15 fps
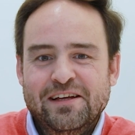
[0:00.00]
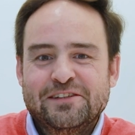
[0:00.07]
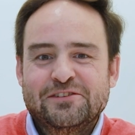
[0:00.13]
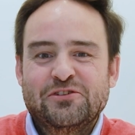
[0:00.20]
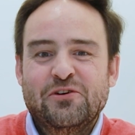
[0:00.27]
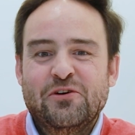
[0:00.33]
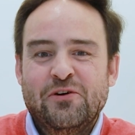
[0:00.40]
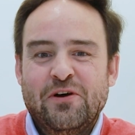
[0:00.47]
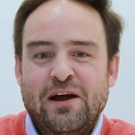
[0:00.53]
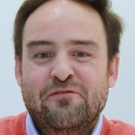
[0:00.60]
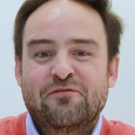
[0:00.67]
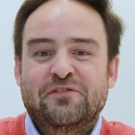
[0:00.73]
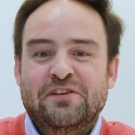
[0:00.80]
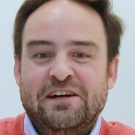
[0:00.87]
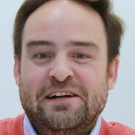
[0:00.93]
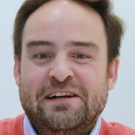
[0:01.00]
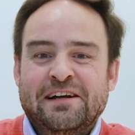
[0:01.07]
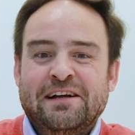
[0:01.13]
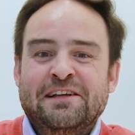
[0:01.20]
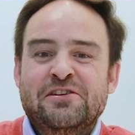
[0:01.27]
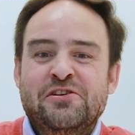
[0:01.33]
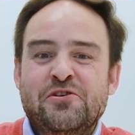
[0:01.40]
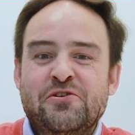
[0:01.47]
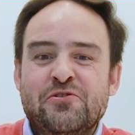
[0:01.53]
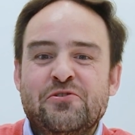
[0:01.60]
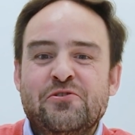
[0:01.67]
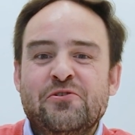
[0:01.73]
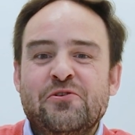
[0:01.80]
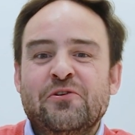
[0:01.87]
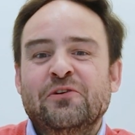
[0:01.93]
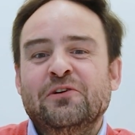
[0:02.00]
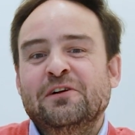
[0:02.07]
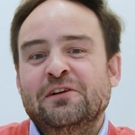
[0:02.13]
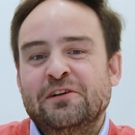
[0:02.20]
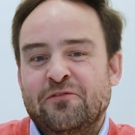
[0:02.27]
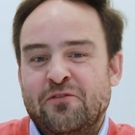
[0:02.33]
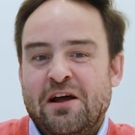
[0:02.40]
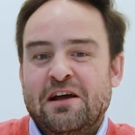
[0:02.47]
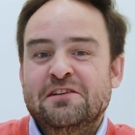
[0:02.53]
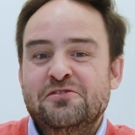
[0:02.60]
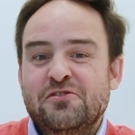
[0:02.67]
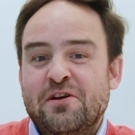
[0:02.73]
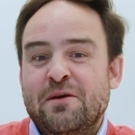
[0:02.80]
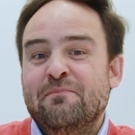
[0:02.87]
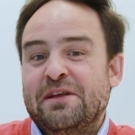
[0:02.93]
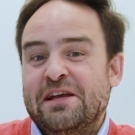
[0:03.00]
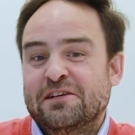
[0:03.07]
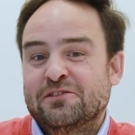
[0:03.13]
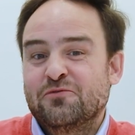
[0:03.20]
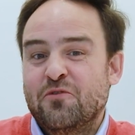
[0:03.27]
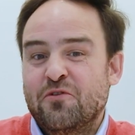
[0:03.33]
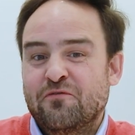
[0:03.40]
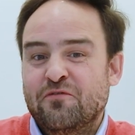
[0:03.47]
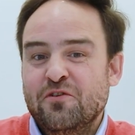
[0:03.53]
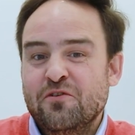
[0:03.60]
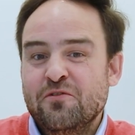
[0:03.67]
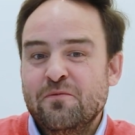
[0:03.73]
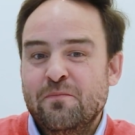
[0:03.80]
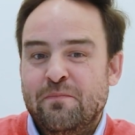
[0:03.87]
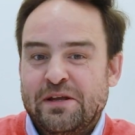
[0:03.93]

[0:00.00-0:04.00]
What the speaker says: So after you run your MPX workflow,